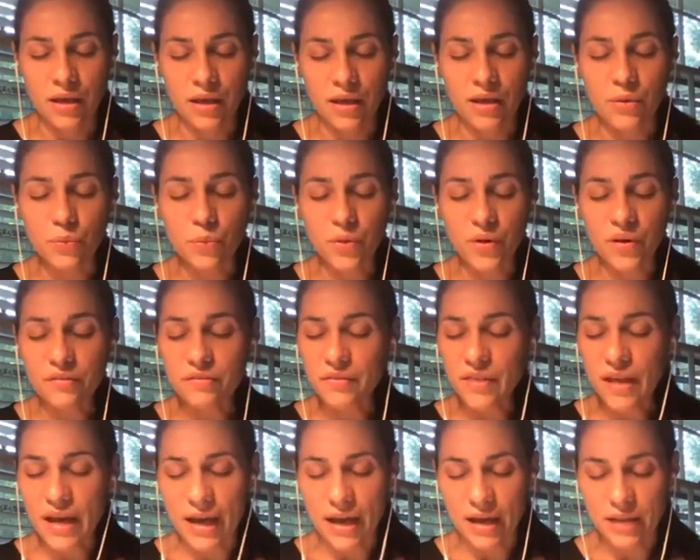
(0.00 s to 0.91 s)
and with
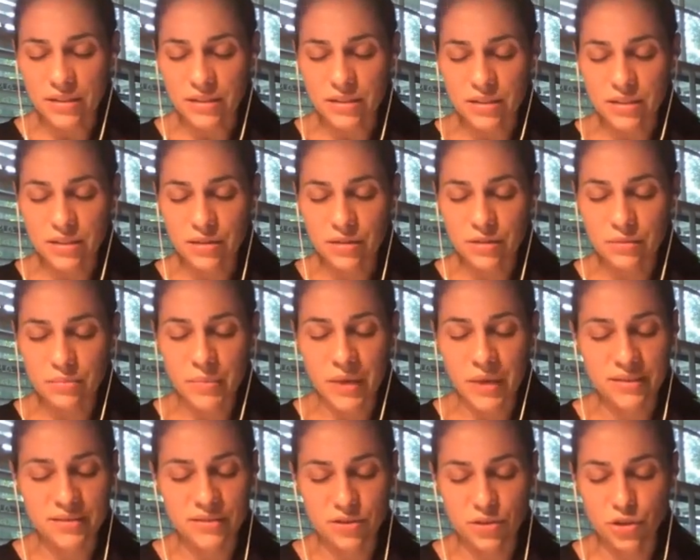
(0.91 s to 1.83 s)
that,
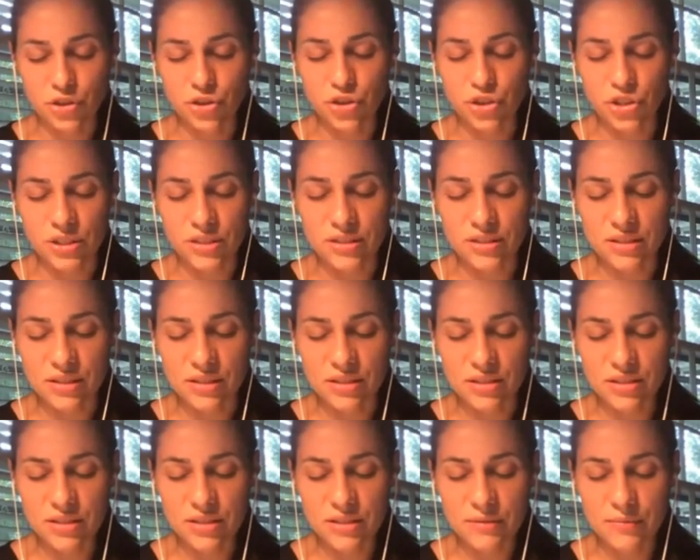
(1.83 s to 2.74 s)
Master
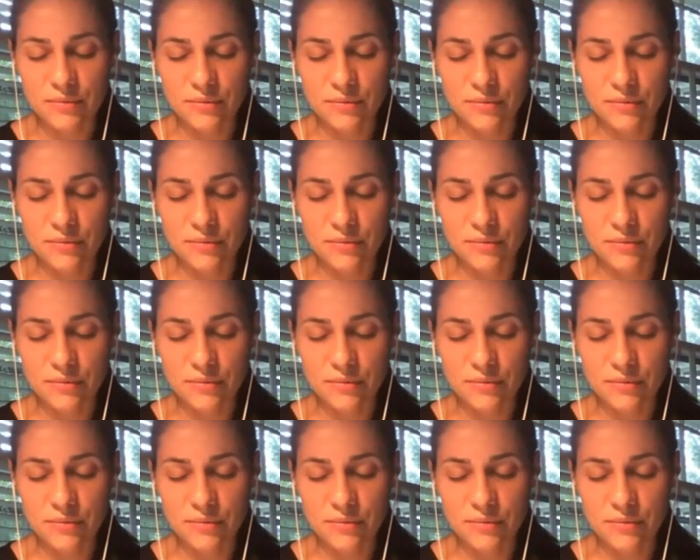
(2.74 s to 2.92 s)
Jesus,